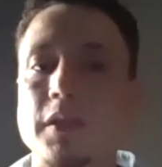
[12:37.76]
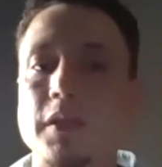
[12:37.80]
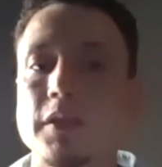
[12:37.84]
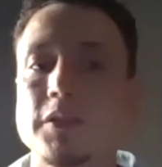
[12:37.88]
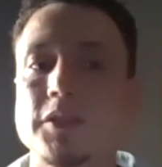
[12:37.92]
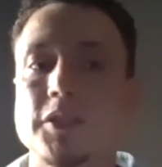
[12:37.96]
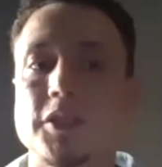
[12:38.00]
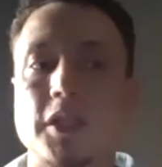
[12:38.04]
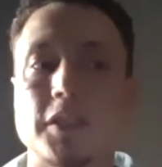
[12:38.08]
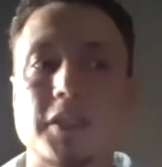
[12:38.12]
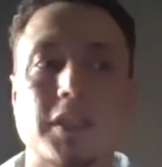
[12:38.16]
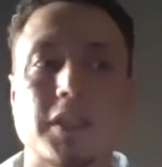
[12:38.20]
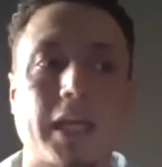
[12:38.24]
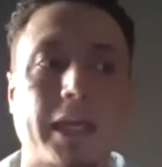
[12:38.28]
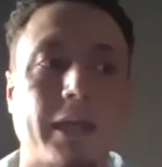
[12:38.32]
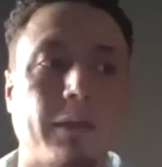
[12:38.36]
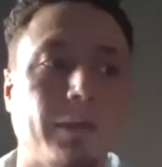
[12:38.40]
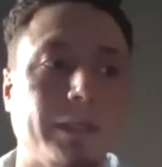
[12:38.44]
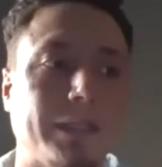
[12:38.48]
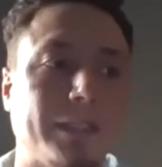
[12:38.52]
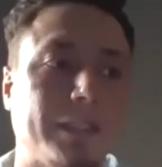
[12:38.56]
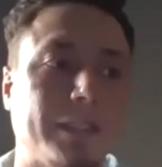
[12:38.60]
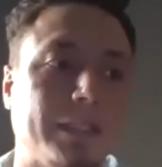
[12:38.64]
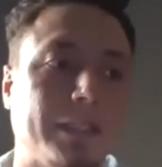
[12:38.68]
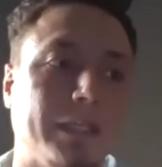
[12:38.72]
just like we
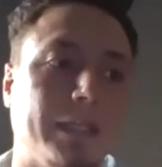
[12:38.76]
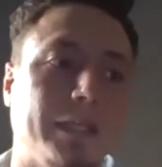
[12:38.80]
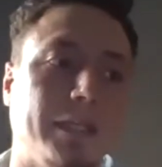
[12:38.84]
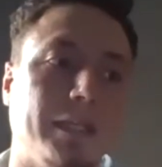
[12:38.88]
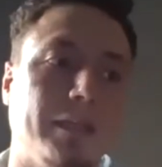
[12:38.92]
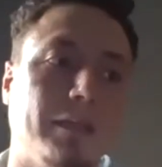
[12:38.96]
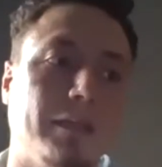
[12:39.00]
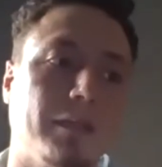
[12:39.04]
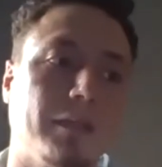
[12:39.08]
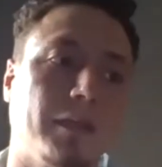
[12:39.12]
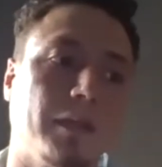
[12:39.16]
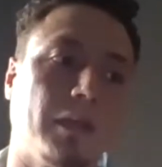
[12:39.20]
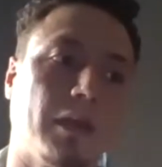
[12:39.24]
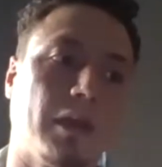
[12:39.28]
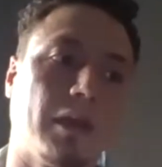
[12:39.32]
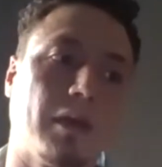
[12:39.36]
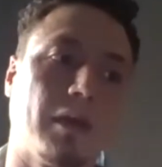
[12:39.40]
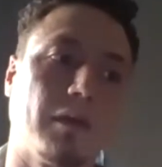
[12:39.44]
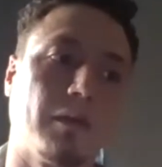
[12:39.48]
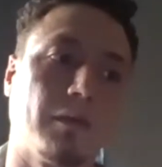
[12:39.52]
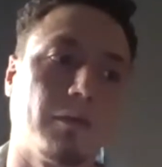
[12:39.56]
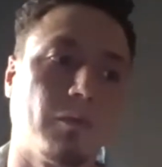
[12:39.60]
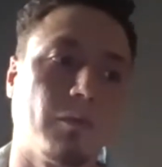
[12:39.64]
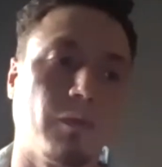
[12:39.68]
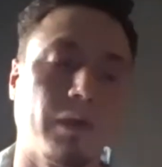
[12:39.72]
see,
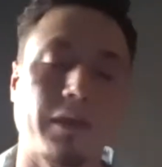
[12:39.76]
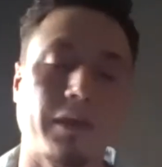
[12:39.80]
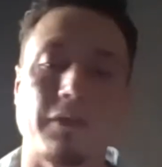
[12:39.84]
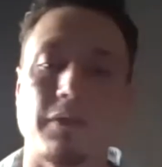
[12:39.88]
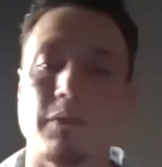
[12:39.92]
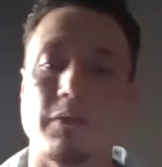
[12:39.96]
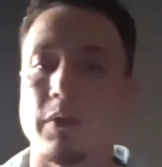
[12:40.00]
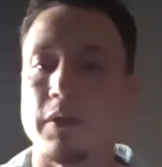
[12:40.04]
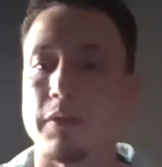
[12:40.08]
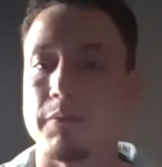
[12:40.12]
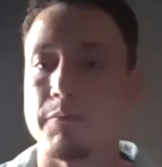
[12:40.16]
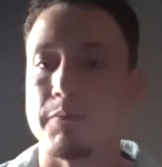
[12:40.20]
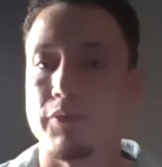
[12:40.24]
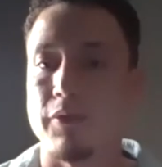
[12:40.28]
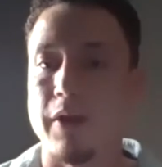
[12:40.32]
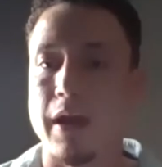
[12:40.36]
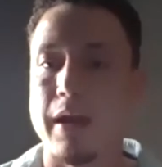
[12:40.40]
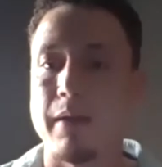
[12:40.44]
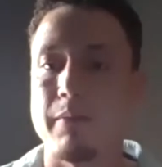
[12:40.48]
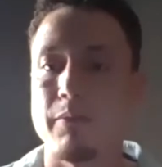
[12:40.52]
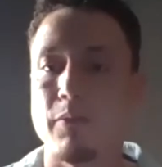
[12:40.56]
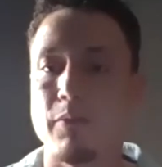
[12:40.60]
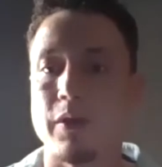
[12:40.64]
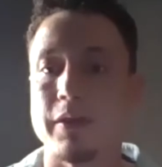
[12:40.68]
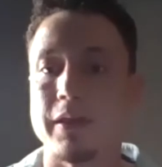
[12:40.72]
with
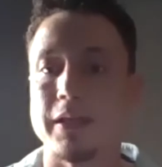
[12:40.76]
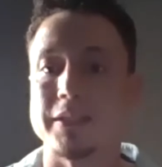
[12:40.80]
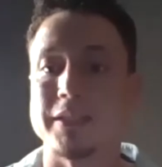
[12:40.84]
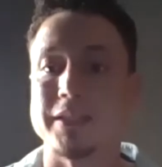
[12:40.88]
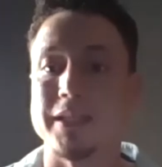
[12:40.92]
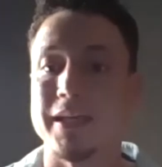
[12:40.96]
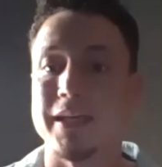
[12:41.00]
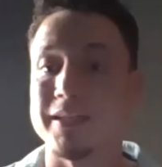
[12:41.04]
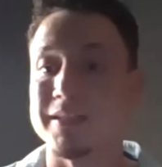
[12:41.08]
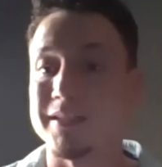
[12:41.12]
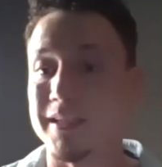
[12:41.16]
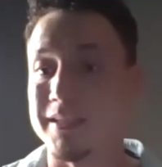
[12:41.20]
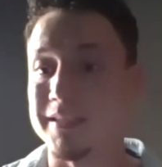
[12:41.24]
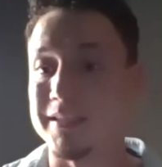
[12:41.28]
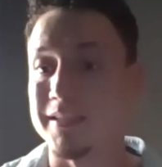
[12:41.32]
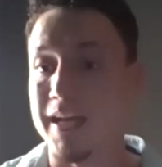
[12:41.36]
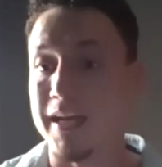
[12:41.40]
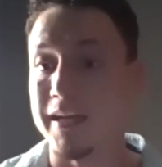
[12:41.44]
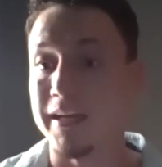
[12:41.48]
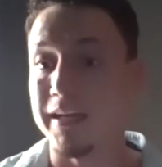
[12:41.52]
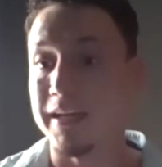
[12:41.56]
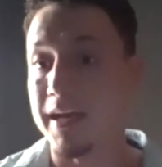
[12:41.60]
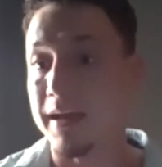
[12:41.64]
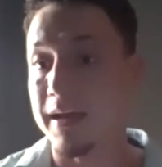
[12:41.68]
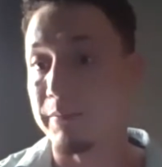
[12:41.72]
PrEP, where they say it's
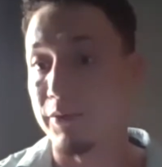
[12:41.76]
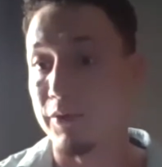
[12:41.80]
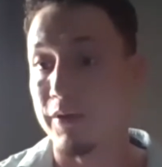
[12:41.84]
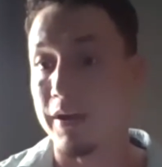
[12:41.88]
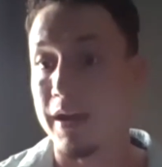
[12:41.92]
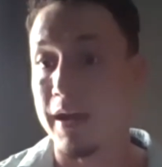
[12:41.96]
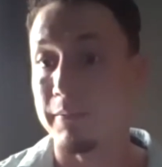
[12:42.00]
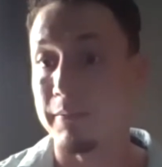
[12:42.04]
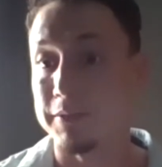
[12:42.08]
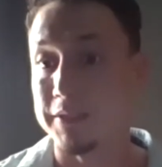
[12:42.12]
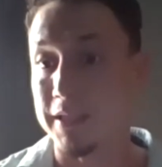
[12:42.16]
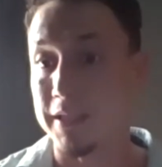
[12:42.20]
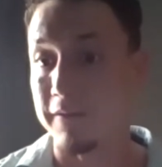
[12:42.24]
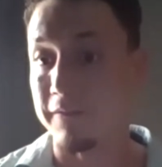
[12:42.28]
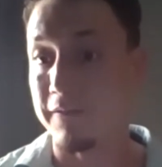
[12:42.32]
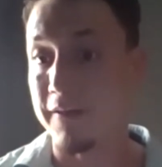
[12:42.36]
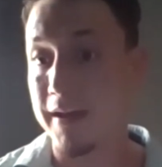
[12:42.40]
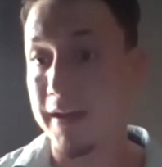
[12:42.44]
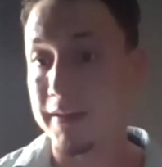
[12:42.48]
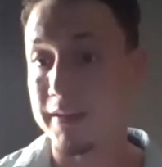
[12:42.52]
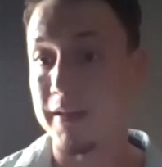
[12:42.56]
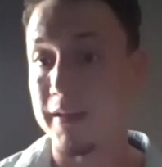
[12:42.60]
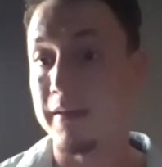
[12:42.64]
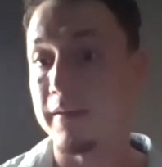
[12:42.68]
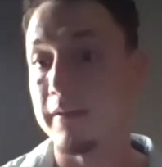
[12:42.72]
99.9%
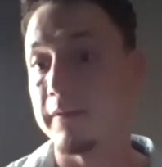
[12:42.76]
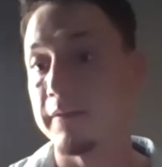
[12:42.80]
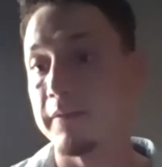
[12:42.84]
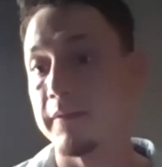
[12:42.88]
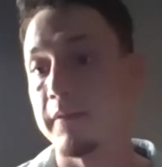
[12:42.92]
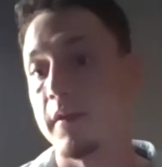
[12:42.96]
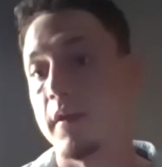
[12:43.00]
effective,